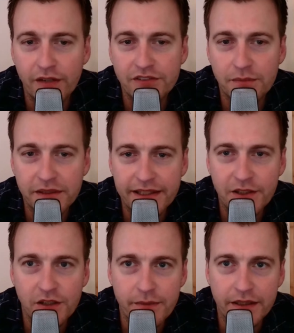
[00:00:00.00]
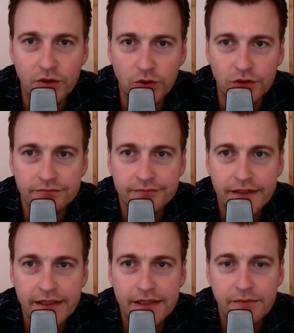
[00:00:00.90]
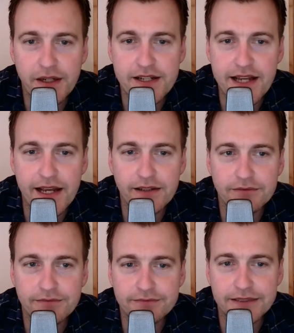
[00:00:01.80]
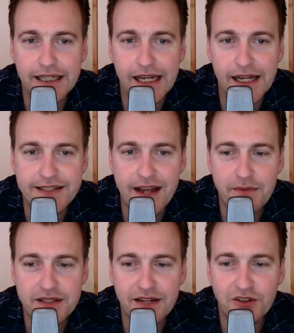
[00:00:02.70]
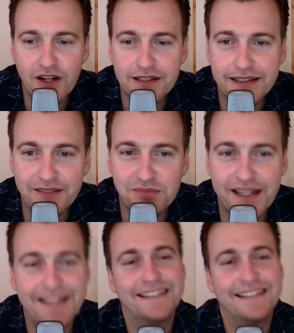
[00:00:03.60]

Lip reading: something that could have been cool. Because damn it, I forgot to click play.